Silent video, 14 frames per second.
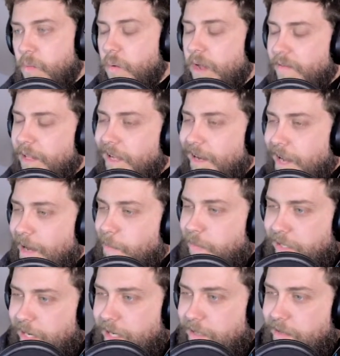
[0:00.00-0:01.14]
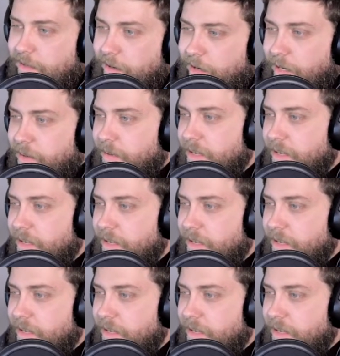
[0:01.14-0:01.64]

We have a lot of M states. Sorry.